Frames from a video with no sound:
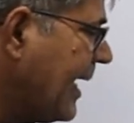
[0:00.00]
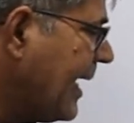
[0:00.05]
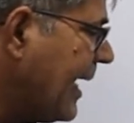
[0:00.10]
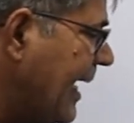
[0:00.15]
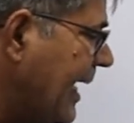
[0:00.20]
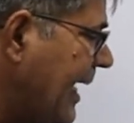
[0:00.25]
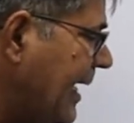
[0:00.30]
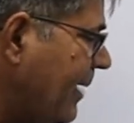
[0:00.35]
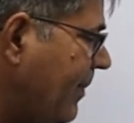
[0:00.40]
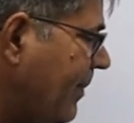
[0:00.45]

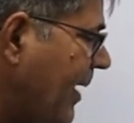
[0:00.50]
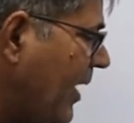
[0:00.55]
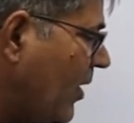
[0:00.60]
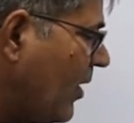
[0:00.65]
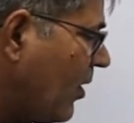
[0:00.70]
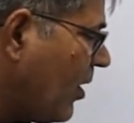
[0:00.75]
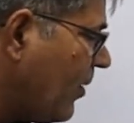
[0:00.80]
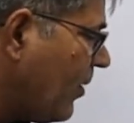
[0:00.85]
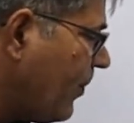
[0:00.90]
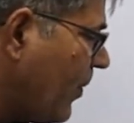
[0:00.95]

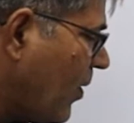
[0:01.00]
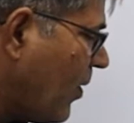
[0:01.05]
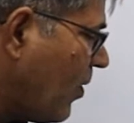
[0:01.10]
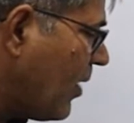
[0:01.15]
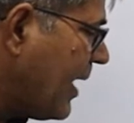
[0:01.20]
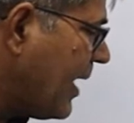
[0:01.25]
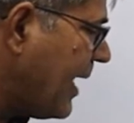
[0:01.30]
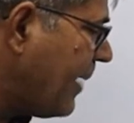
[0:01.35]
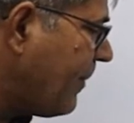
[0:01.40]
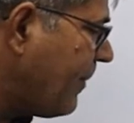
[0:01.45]
element of
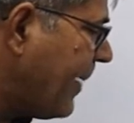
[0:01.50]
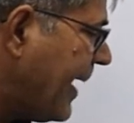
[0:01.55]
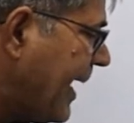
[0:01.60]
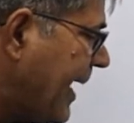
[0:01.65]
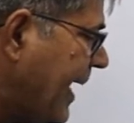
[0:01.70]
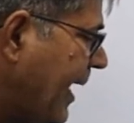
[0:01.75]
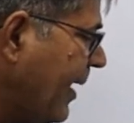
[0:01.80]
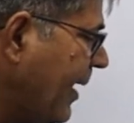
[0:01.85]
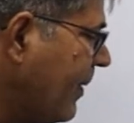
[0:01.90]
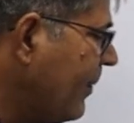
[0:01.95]
ordered
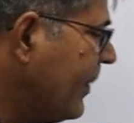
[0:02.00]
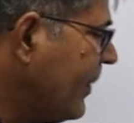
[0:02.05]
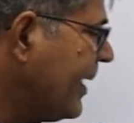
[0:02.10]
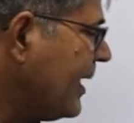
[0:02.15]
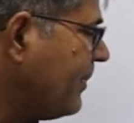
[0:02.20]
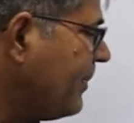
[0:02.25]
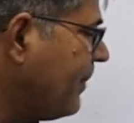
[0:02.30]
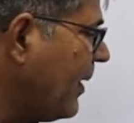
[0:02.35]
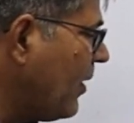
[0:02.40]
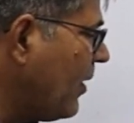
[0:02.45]
pair
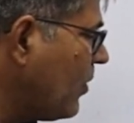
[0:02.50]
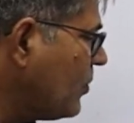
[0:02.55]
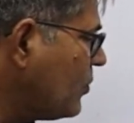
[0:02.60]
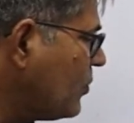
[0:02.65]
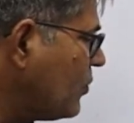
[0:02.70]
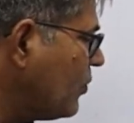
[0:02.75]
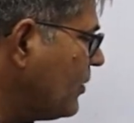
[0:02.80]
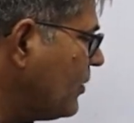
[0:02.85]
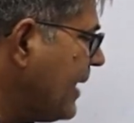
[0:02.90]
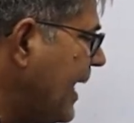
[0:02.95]
belongs
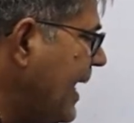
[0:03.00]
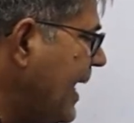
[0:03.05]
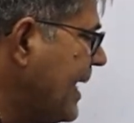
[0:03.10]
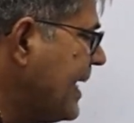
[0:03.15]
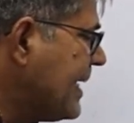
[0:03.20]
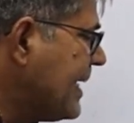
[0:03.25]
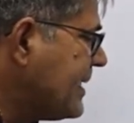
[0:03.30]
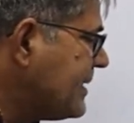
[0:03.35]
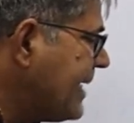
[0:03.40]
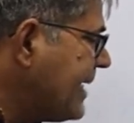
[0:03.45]
to the
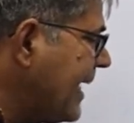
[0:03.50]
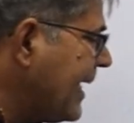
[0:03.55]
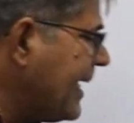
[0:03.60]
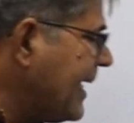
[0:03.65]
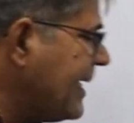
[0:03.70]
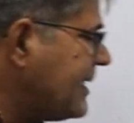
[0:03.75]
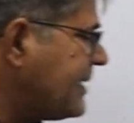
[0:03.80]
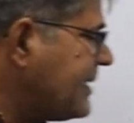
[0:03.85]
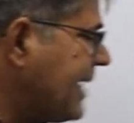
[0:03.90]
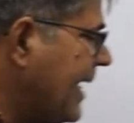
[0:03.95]

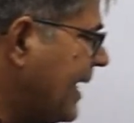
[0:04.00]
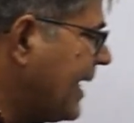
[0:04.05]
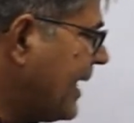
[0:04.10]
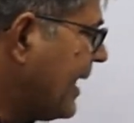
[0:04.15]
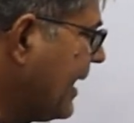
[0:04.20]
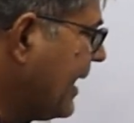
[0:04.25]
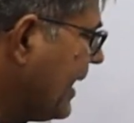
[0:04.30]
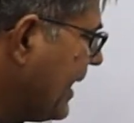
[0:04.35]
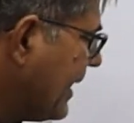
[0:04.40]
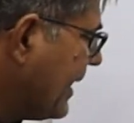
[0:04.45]
second
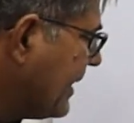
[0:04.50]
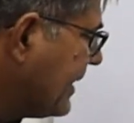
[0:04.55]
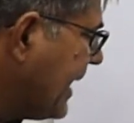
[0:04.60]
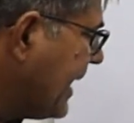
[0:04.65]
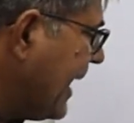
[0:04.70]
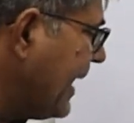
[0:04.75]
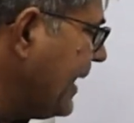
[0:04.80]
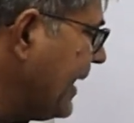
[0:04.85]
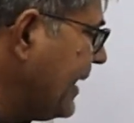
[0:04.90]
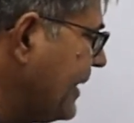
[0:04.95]
set.
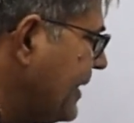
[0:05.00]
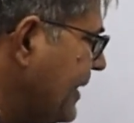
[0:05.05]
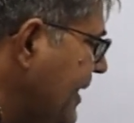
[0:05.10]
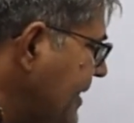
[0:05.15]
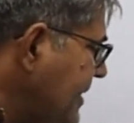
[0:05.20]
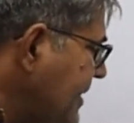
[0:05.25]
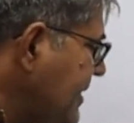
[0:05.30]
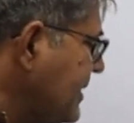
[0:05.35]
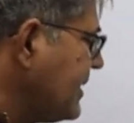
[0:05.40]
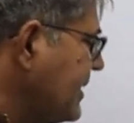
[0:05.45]
Then
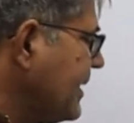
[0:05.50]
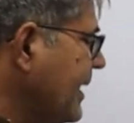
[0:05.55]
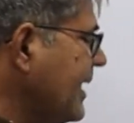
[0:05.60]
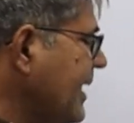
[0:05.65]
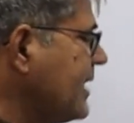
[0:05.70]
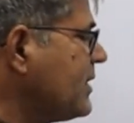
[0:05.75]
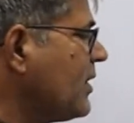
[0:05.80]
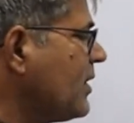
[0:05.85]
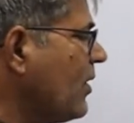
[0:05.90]
this is